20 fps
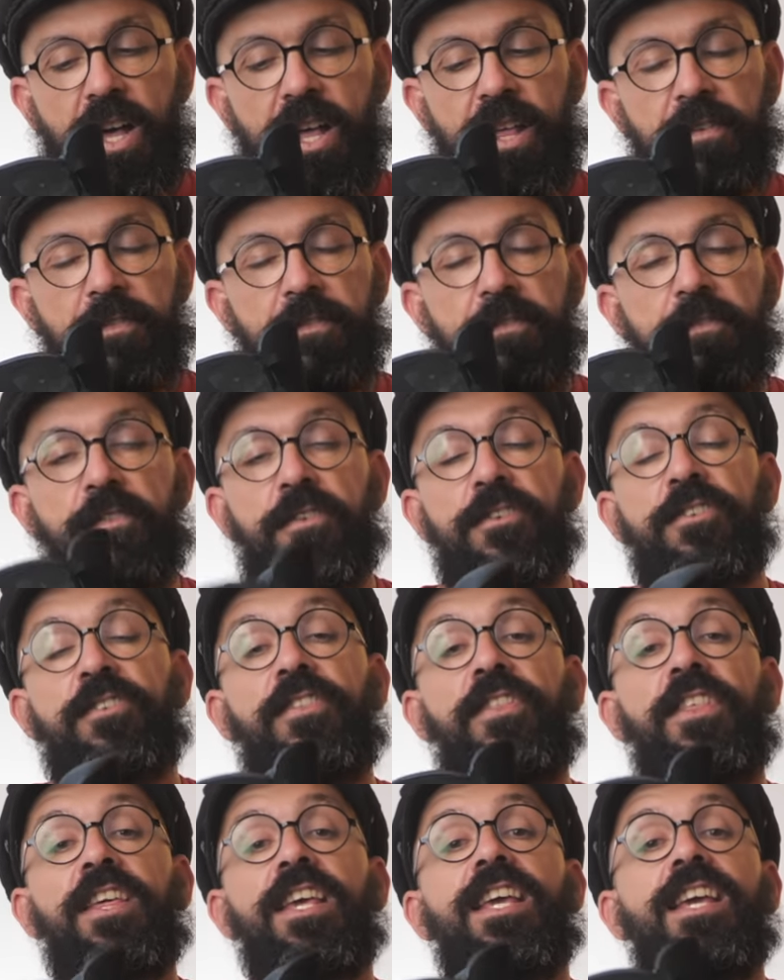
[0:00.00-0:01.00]

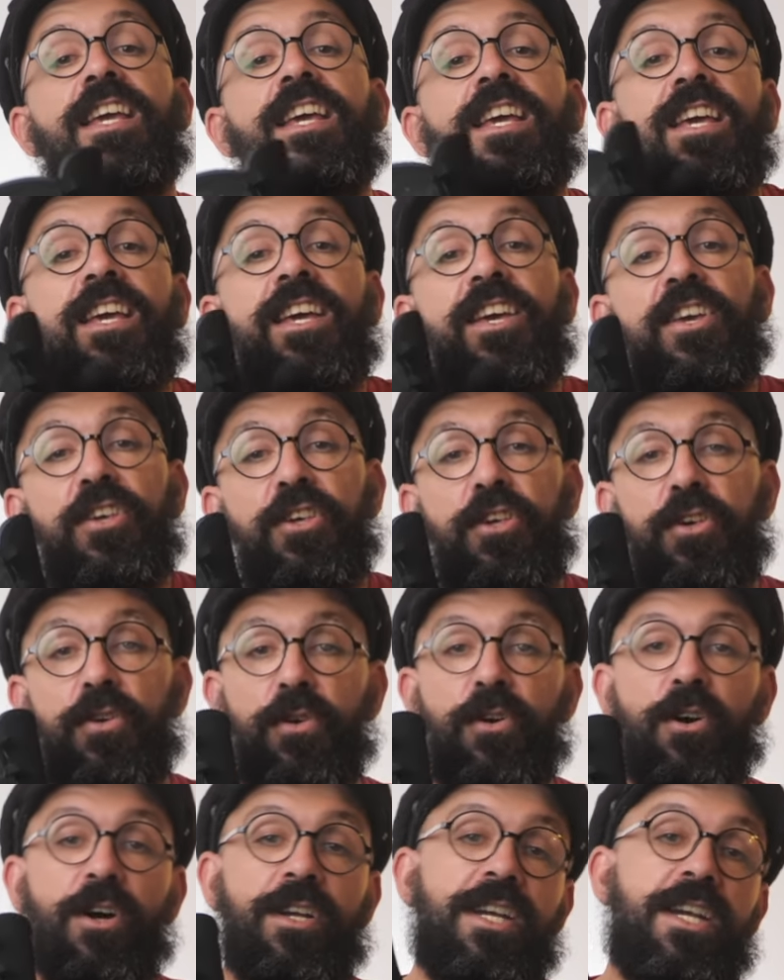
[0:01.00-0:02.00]
First thing
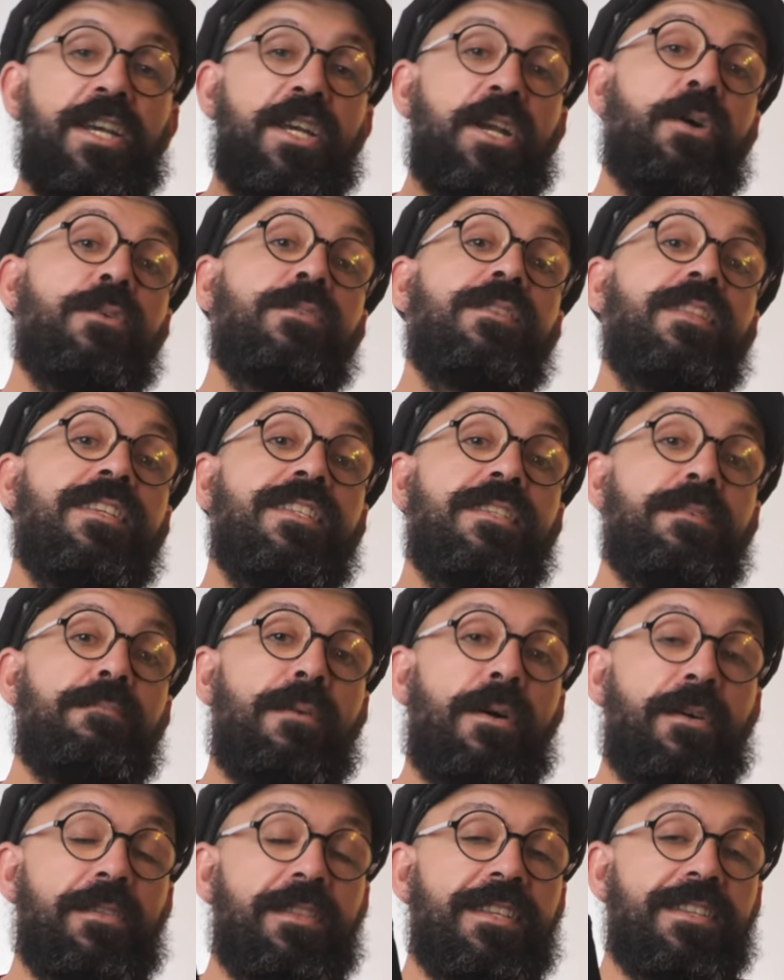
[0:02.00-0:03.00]
you're gonna notice
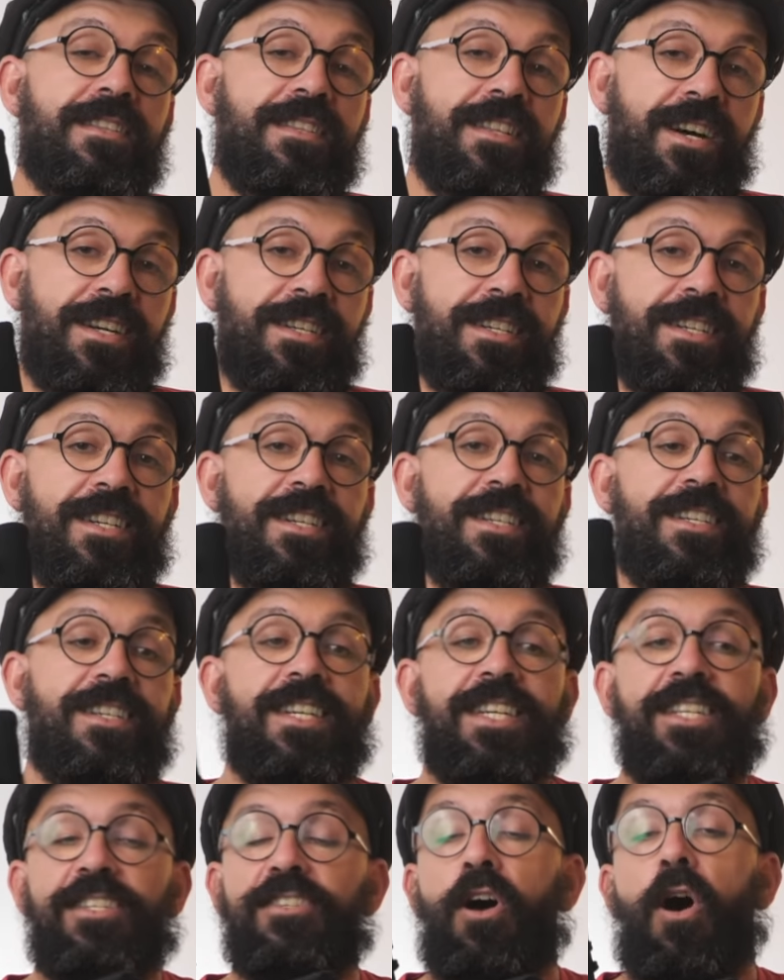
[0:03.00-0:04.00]
about this liner,
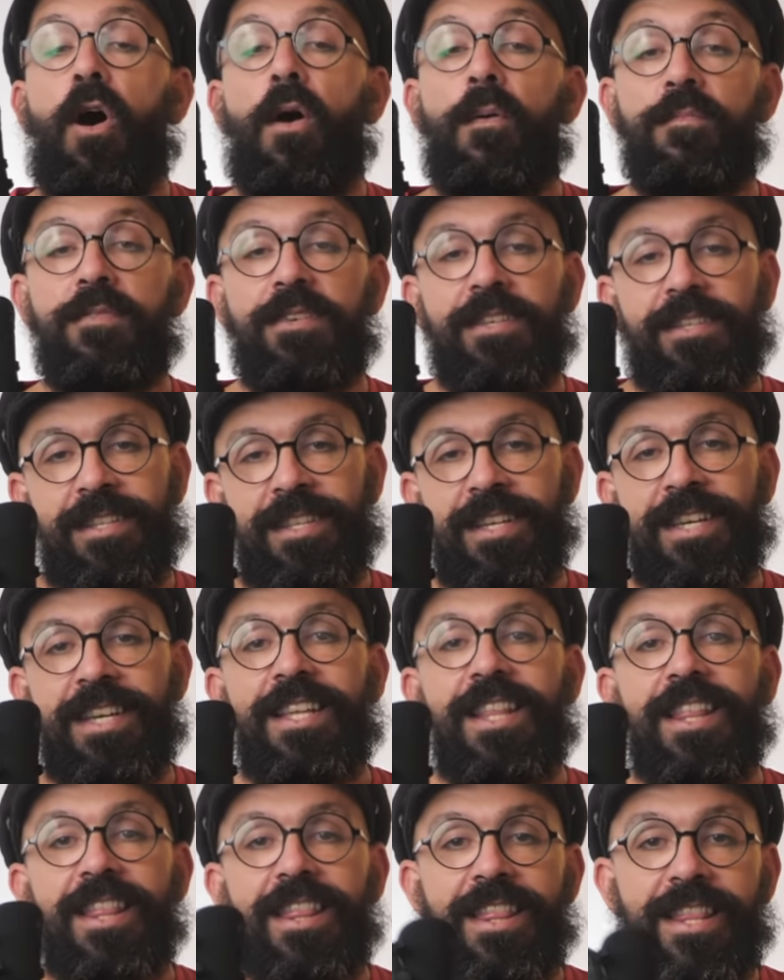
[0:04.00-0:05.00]
it's
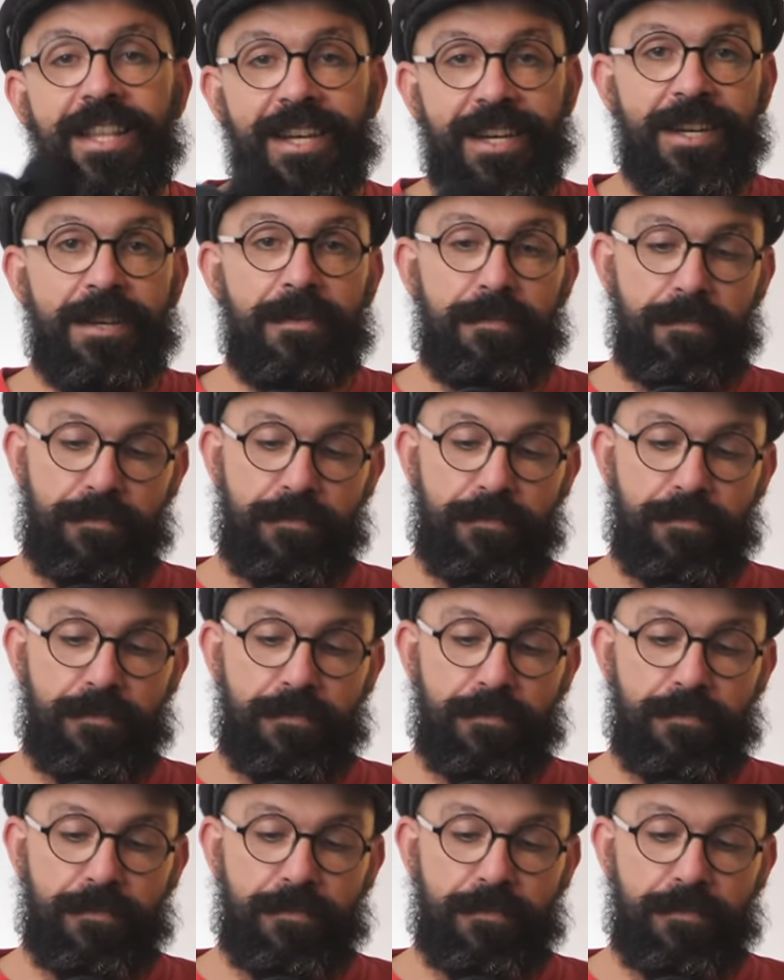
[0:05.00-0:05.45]
obviously the